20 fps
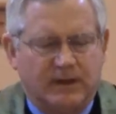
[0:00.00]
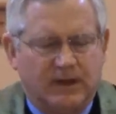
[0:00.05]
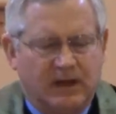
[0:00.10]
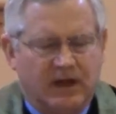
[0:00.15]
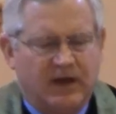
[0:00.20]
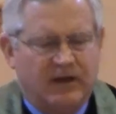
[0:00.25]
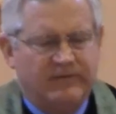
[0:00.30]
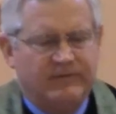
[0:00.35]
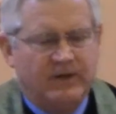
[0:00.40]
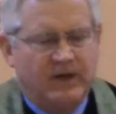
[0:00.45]

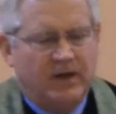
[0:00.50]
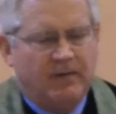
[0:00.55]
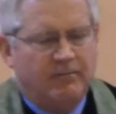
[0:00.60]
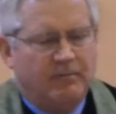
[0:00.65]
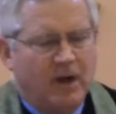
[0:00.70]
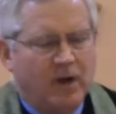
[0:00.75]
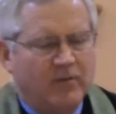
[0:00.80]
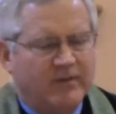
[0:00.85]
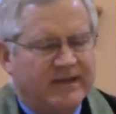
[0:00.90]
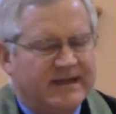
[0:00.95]
of
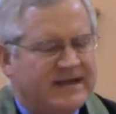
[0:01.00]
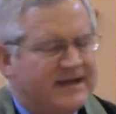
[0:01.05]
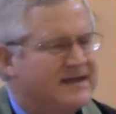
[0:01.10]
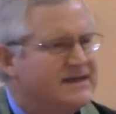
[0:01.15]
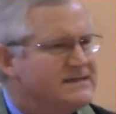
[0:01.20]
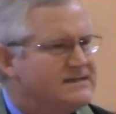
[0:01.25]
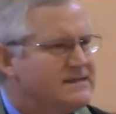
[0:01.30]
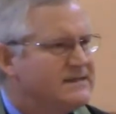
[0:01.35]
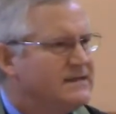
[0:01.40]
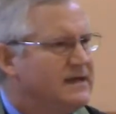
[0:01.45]
both
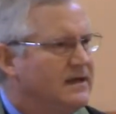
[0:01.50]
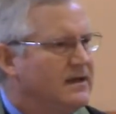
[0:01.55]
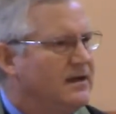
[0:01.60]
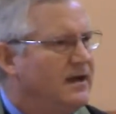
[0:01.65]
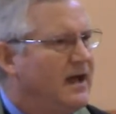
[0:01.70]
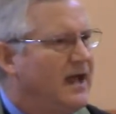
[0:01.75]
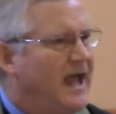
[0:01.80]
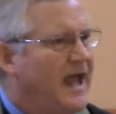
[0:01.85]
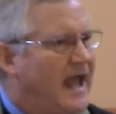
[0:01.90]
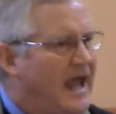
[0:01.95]
his
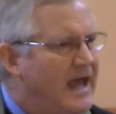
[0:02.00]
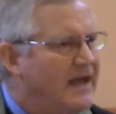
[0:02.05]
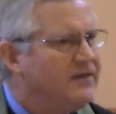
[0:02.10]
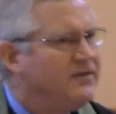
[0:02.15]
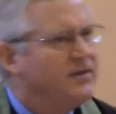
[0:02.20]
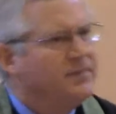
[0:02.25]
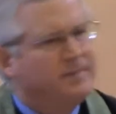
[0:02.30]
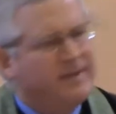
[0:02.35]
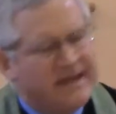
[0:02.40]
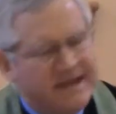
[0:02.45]
and
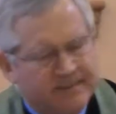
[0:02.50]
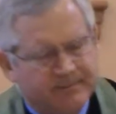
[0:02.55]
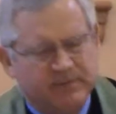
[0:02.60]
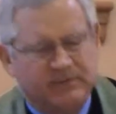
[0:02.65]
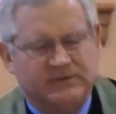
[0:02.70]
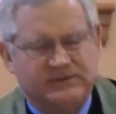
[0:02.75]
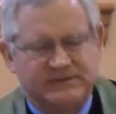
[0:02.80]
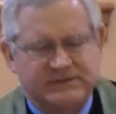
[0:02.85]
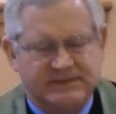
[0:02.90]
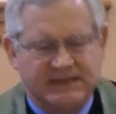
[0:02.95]
the
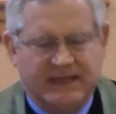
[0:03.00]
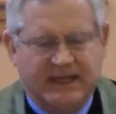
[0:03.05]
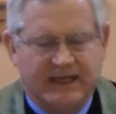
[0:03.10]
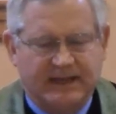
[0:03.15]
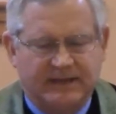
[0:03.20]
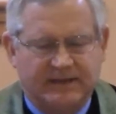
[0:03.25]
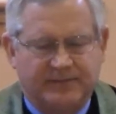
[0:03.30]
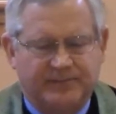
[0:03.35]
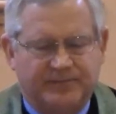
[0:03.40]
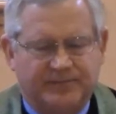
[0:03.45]
people's sin,